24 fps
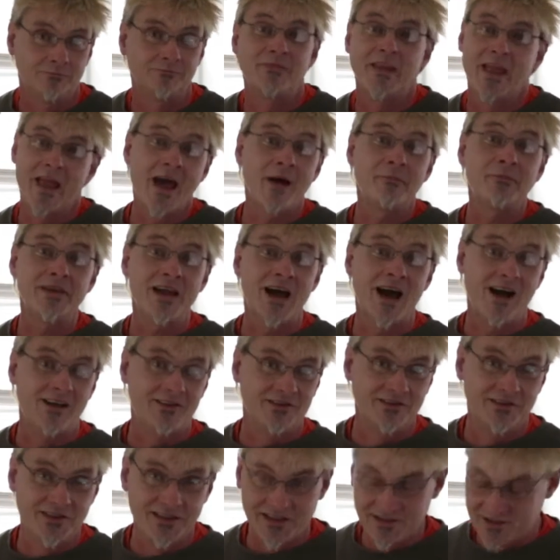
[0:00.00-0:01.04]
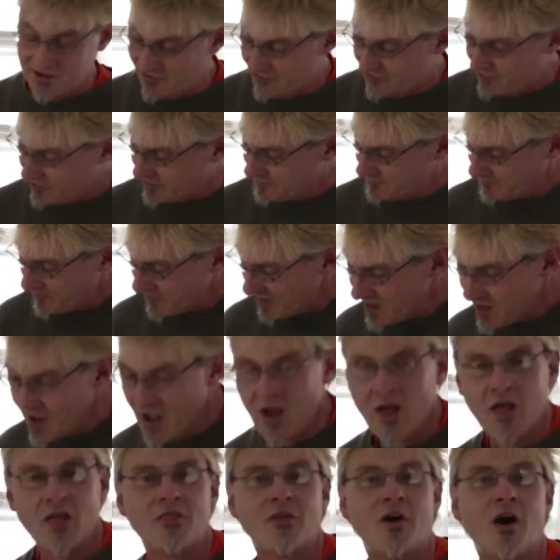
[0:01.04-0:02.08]
happy holidays, everyone.
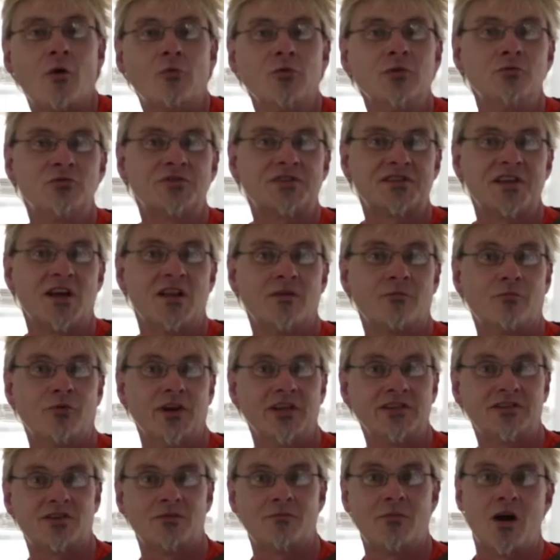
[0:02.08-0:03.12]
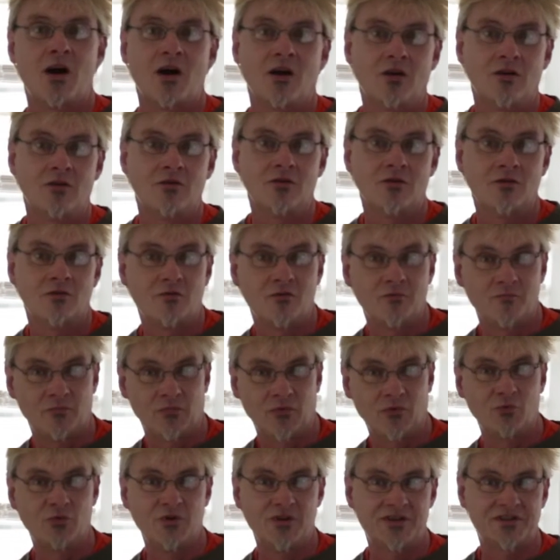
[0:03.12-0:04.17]
Thought we would celebrate tomorrow
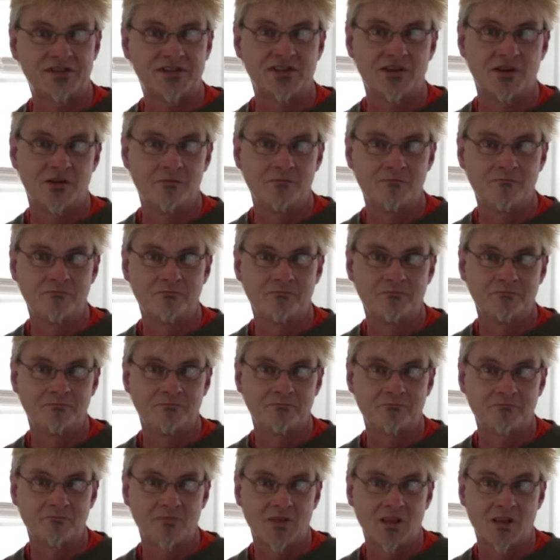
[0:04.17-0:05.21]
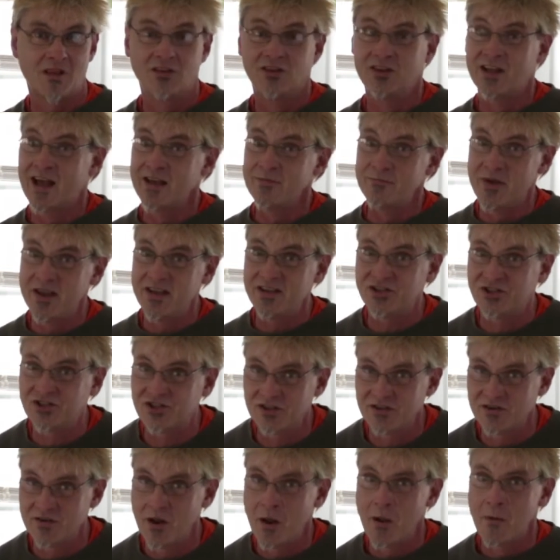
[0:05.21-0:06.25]
with some
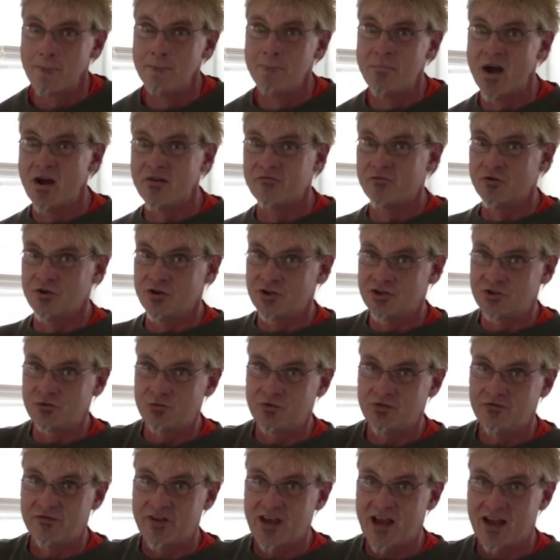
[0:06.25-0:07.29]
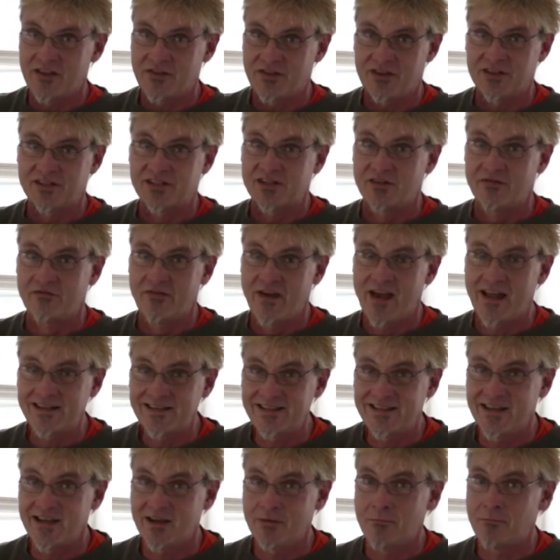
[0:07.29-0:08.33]
libation beverage. We've got
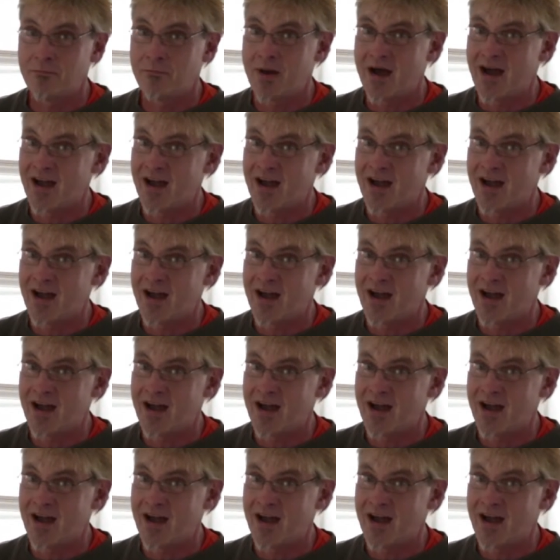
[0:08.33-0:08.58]
Svedka,